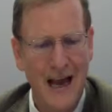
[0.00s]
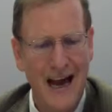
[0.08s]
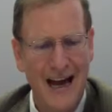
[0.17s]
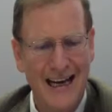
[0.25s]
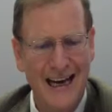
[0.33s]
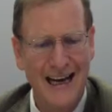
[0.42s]

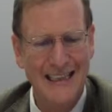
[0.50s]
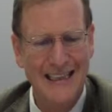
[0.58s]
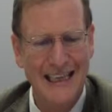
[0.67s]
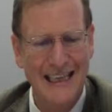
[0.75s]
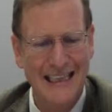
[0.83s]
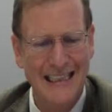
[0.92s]

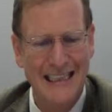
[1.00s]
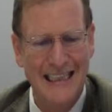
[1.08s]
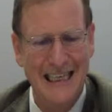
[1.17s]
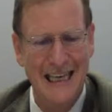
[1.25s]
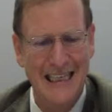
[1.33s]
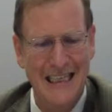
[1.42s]
"Akate
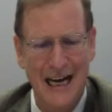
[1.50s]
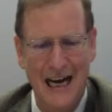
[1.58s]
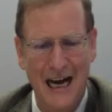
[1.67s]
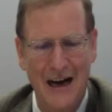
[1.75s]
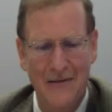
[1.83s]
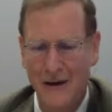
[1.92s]

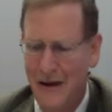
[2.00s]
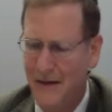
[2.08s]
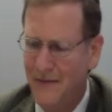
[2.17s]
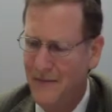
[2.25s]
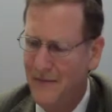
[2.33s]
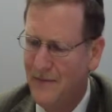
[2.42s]
tiltahave."
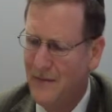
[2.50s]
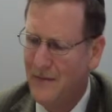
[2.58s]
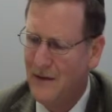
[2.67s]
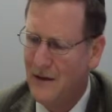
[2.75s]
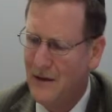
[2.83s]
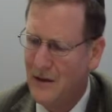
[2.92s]

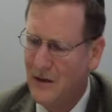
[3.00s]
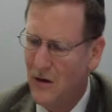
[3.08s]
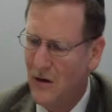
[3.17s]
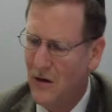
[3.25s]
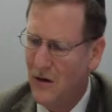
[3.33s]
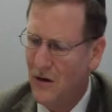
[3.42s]

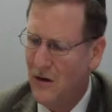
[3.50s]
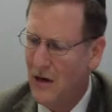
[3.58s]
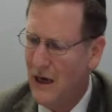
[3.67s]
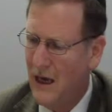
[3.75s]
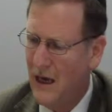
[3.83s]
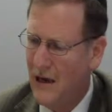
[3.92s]
So
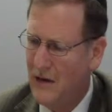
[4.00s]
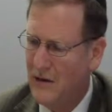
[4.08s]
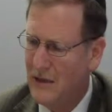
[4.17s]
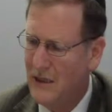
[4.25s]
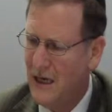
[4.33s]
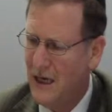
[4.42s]
uh, you
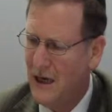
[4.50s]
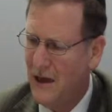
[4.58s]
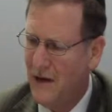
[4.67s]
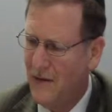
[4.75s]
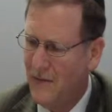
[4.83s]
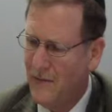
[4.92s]

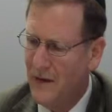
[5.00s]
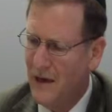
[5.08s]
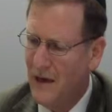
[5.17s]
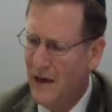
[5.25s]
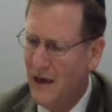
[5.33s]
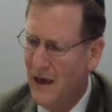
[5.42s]
still
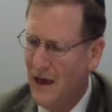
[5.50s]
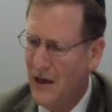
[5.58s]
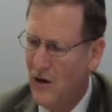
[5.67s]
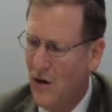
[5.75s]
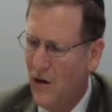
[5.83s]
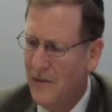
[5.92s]
uh,
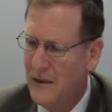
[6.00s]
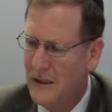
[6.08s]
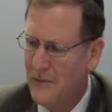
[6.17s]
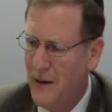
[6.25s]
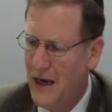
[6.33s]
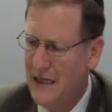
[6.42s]
your open
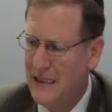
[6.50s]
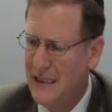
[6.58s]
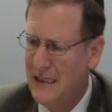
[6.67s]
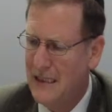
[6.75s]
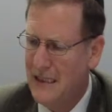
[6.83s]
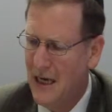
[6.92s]
space
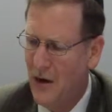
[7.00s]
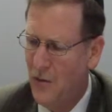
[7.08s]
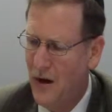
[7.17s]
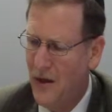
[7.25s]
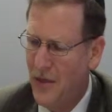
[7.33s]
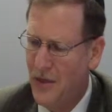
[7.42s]
is still
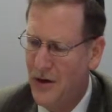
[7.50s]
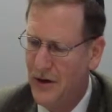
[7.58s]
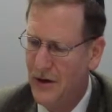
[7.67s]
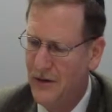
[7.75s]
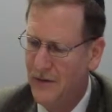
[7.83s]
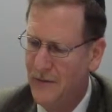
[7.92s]
one
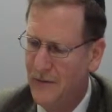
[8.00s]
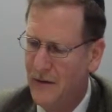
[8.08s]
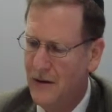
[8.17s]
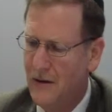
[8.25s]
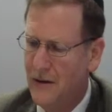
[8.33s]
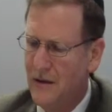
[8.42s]
third.
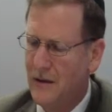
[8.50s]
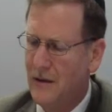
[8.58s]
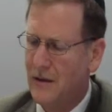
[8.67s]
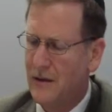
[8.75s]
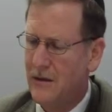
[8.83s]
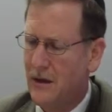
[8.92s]

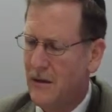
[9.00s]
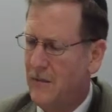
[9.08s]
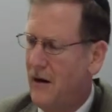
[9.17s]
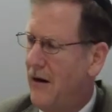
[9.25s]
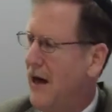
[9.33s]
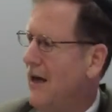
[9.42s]
So the
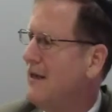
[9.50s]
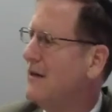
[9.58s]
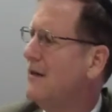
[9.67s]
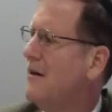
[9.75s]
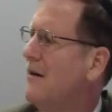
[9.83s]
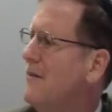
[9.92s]
Gemara
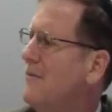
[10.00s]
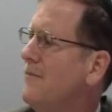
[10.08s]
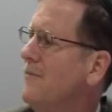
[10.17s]
answer,